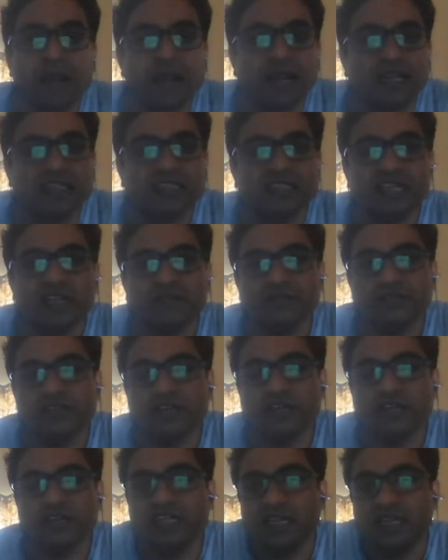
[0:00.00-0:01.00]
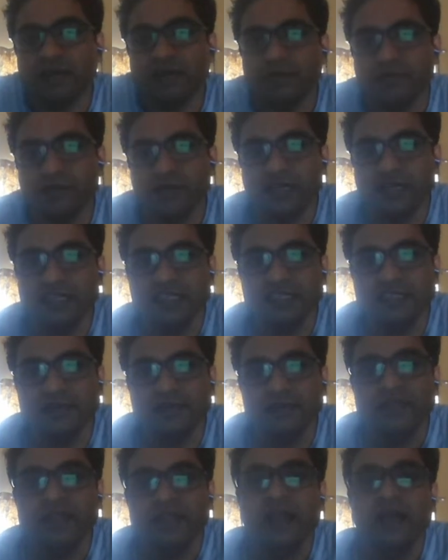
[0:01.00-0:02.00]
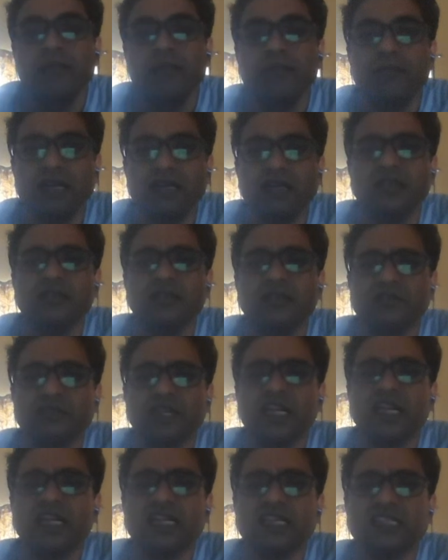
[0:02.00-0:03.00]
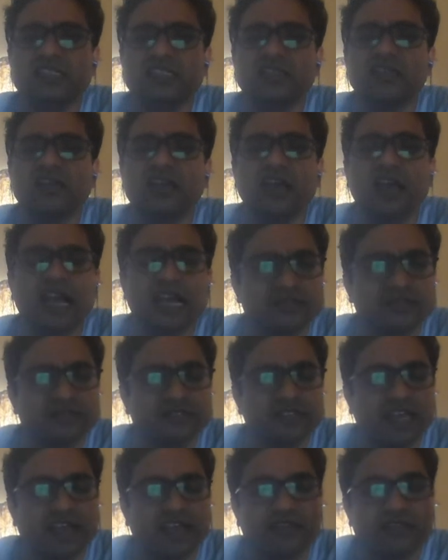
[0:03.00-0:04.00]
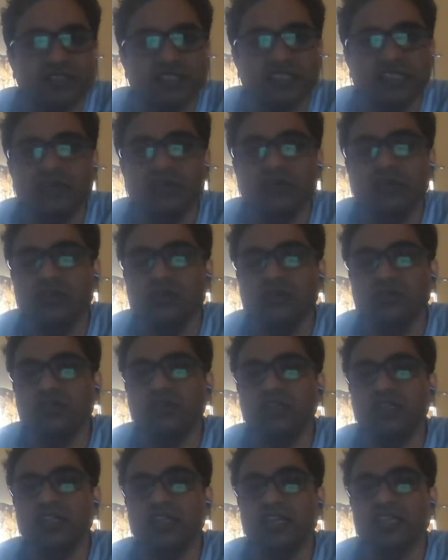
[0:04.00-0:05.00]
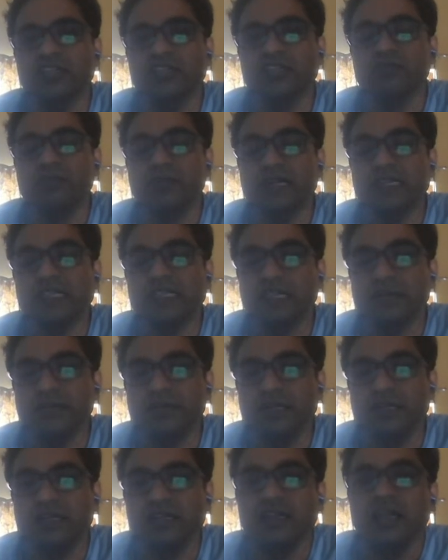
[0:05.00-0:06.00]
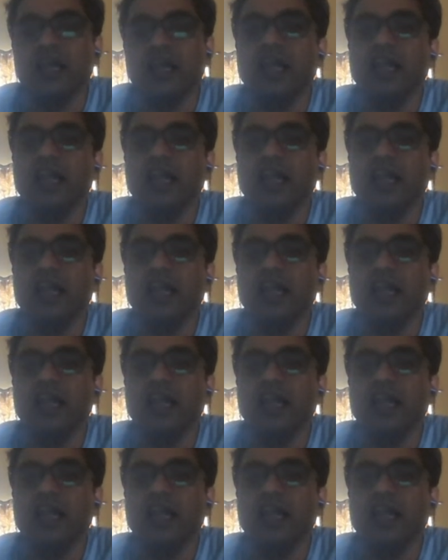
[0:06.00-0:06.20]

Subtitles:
a better self-starting capabilities, but it is, as we have seen also in case of belt limit,